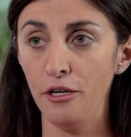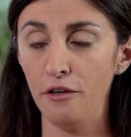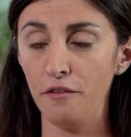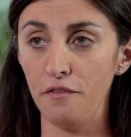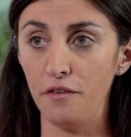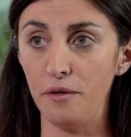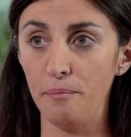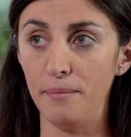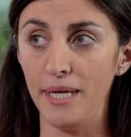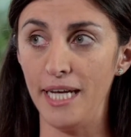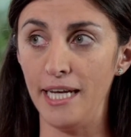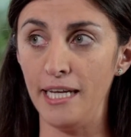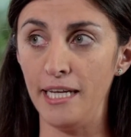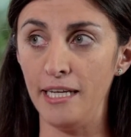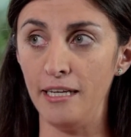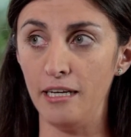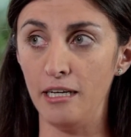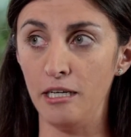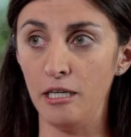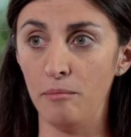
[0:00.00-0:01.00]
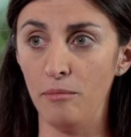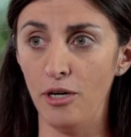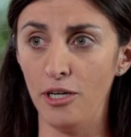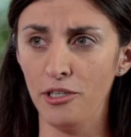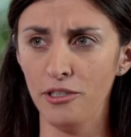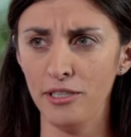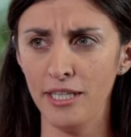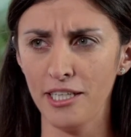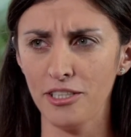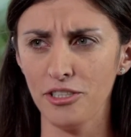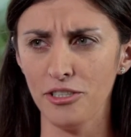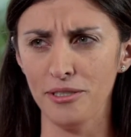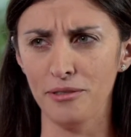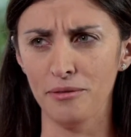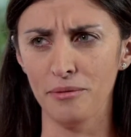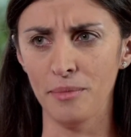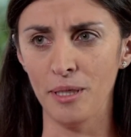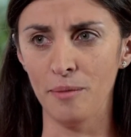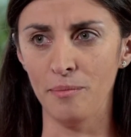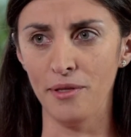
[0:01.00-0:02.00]
for me, I don't actually
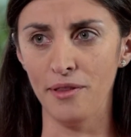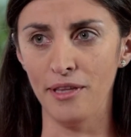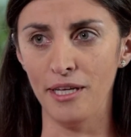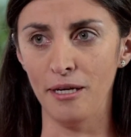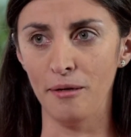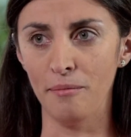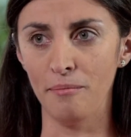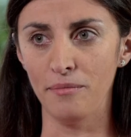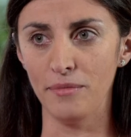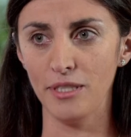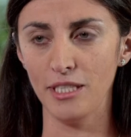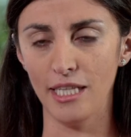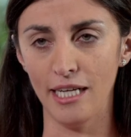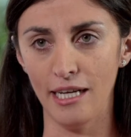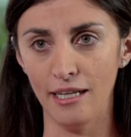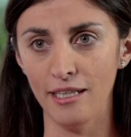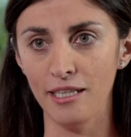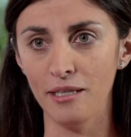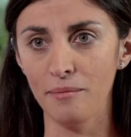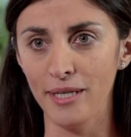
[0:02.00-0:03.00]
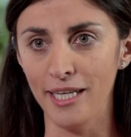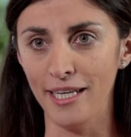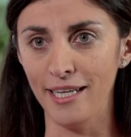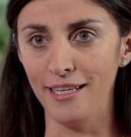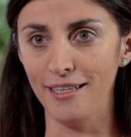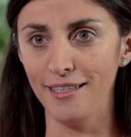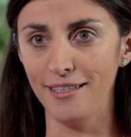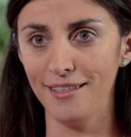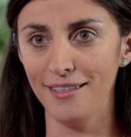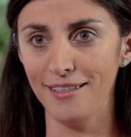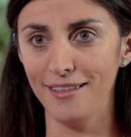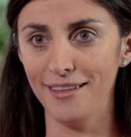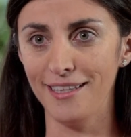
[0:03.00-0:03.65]
remember them telling me